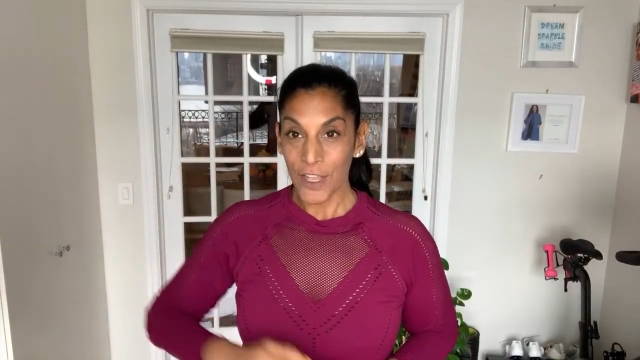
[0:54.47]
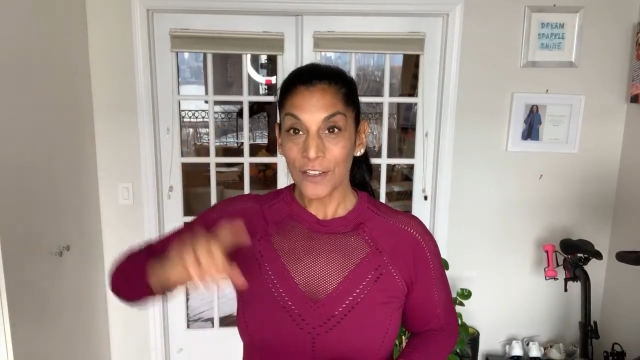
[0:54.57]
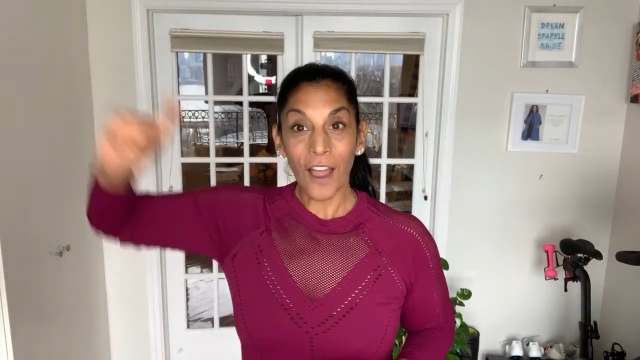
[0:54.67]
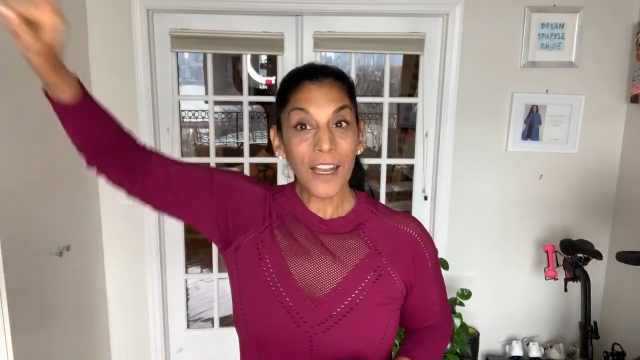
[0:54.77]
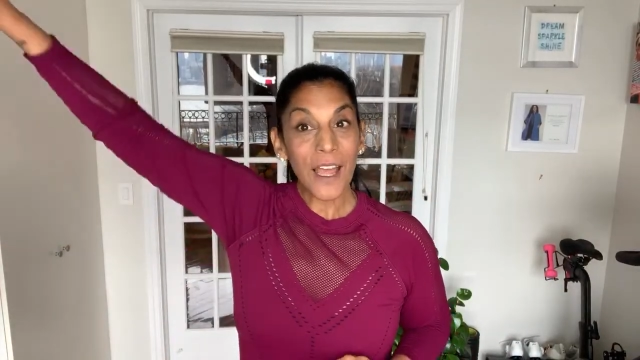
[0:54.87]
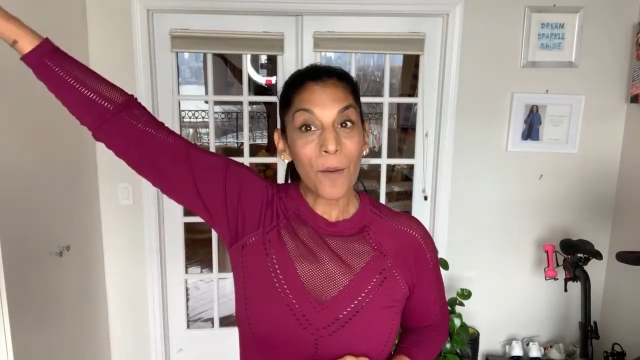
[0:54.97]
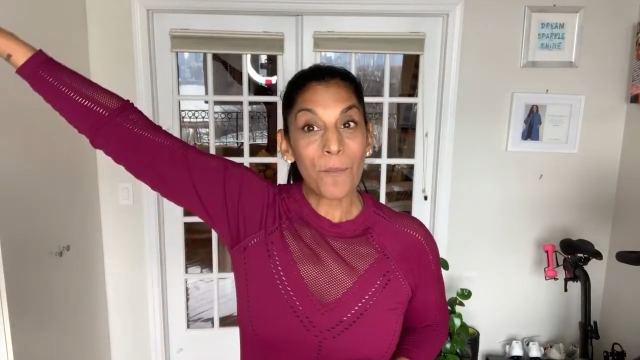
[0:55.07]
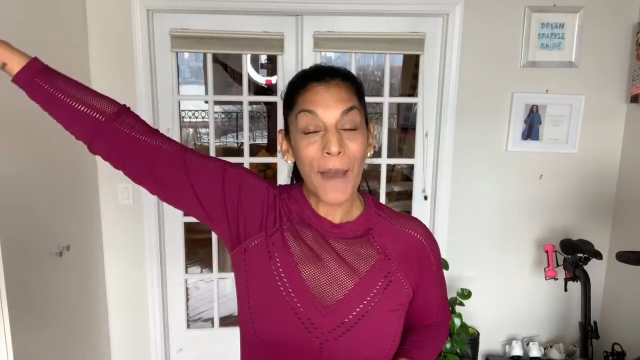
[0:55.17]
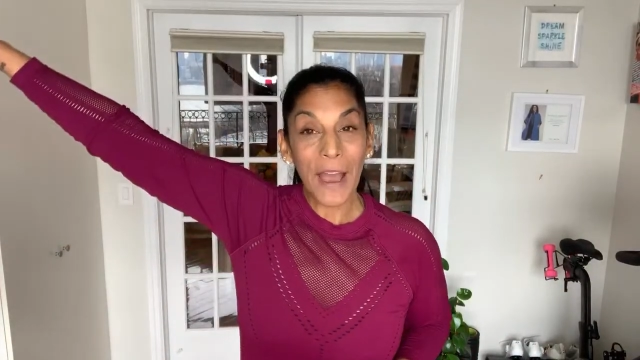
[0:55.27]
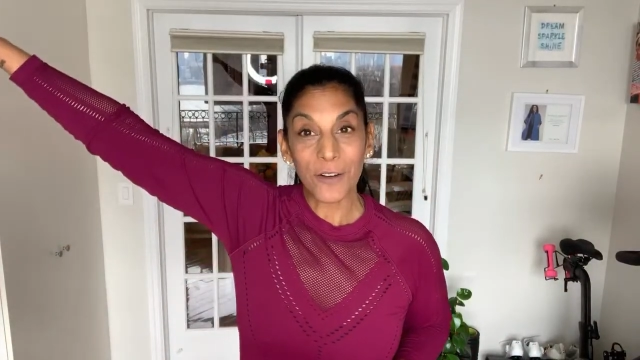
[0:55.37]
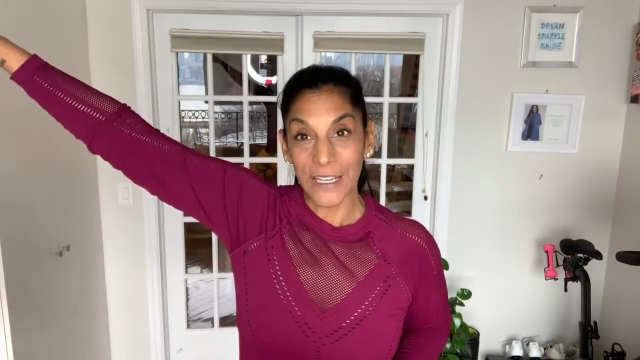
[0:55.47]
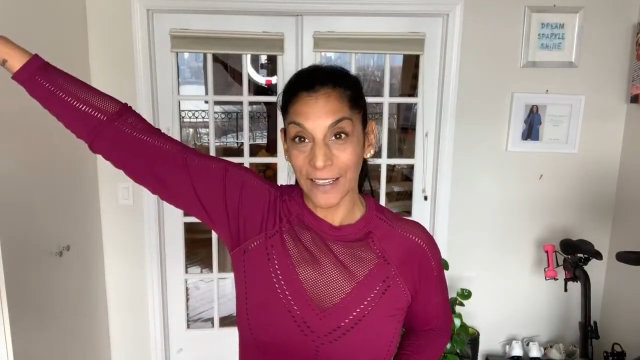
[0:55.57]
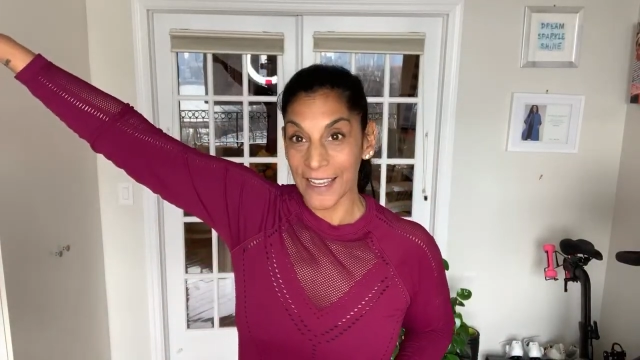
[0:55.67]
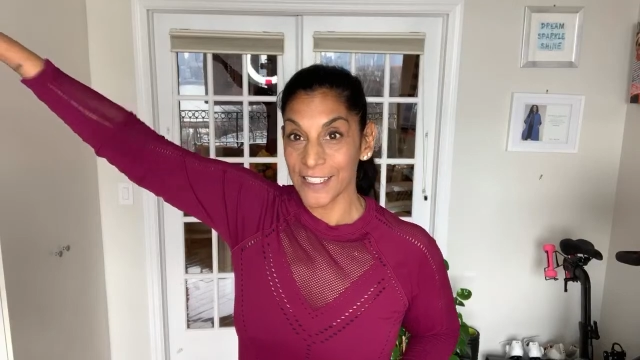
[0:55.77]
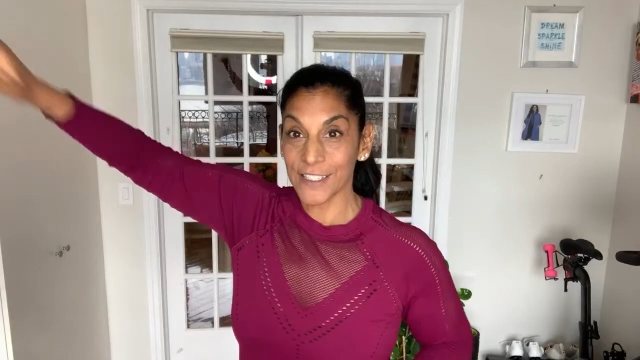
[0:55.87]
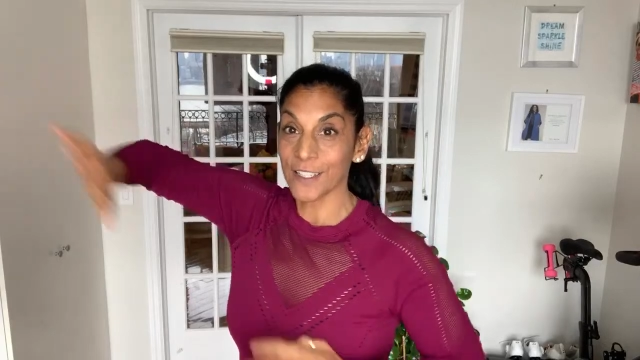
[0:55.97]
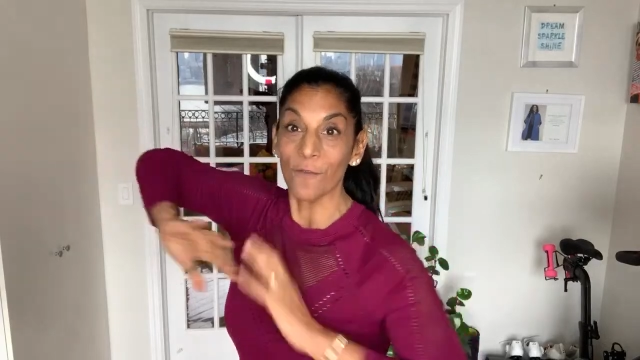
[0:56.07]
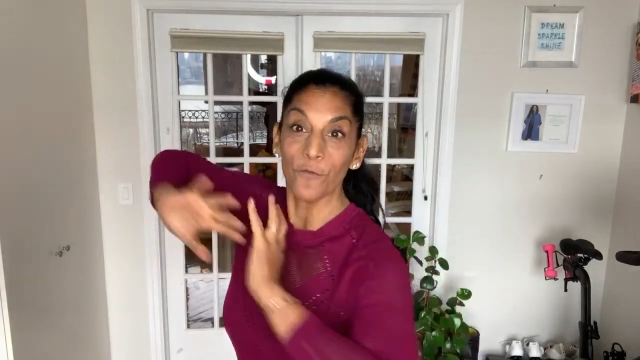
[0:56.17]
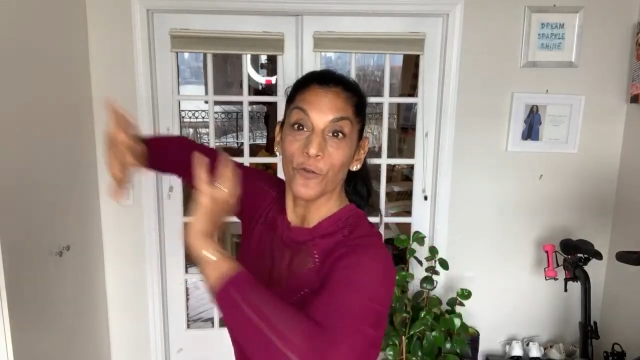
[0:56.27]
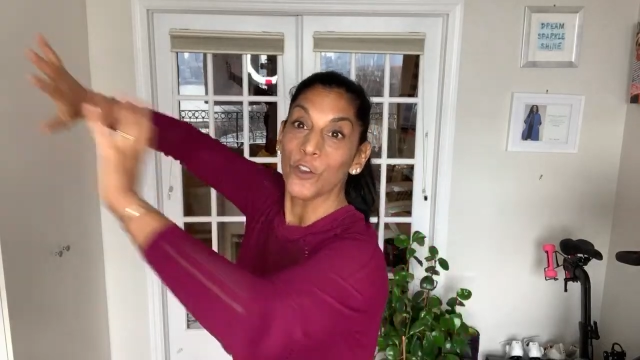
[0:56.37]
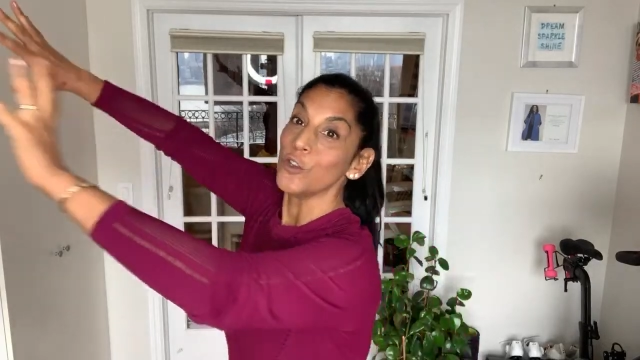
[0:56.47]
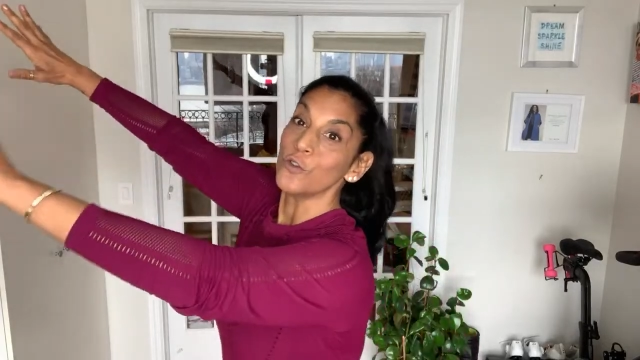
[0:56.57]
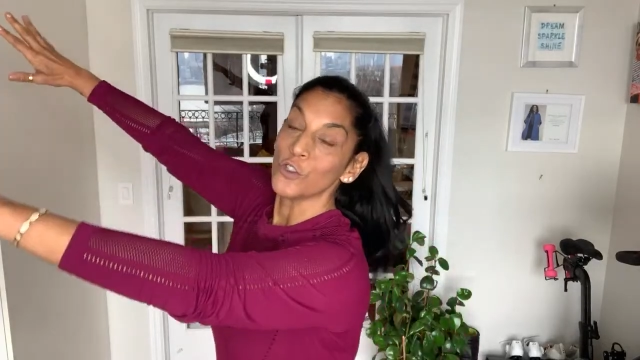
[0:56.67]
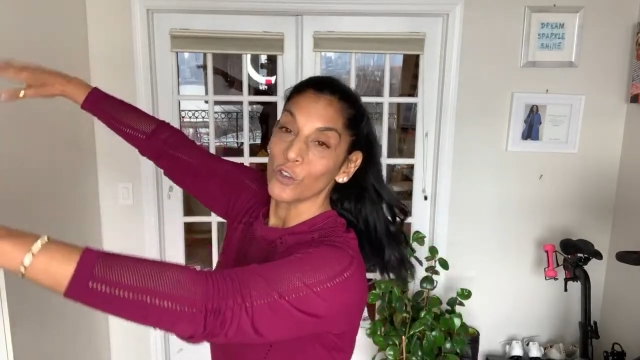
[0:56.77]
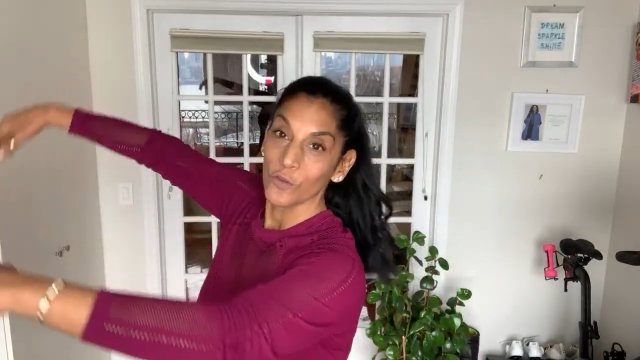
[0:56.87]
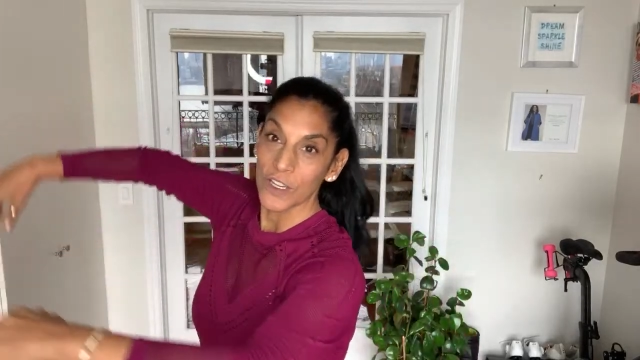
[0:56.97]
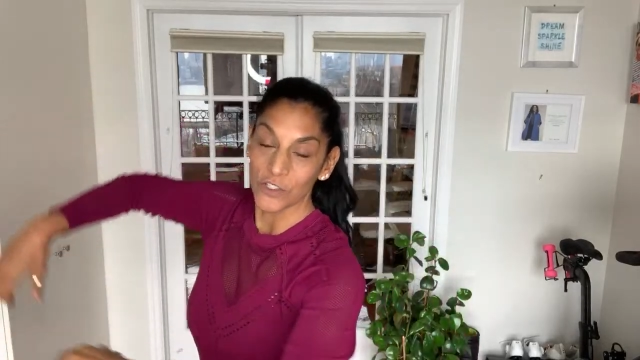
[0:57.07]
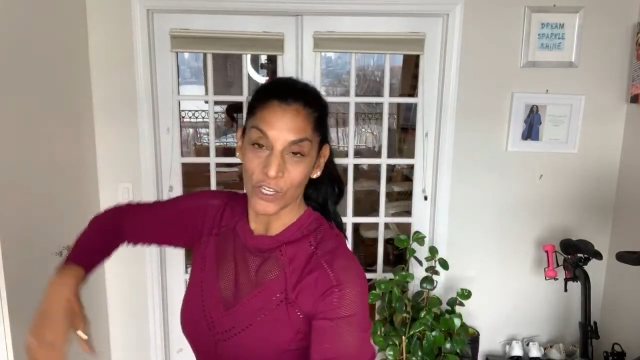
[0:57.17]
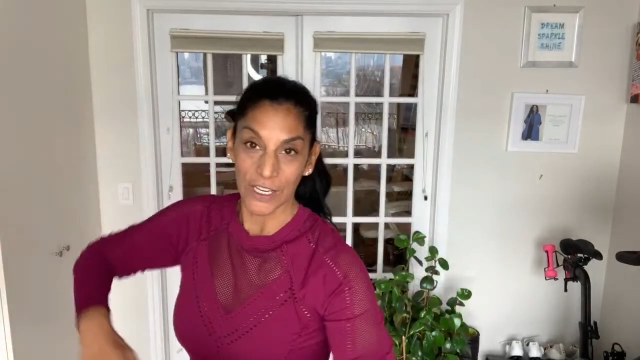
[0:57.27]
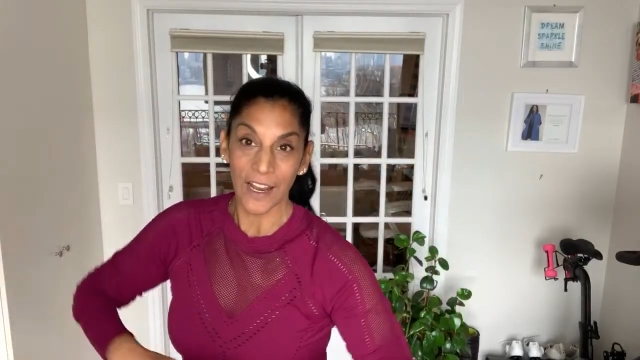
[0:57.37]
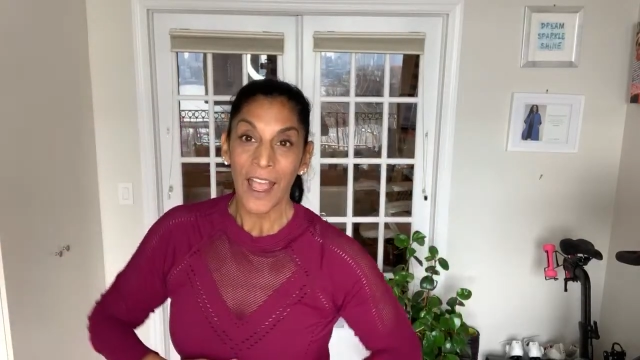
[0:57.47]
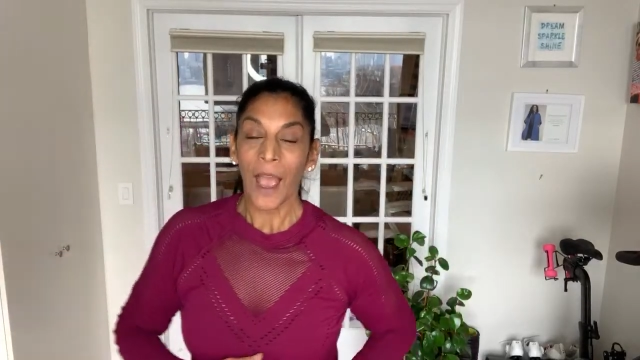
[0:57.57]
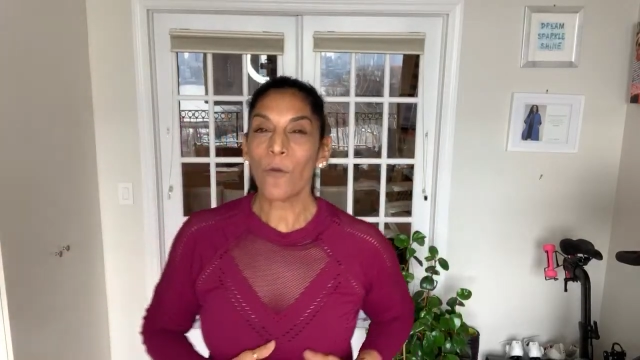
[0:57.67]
not about it like it's some future vision.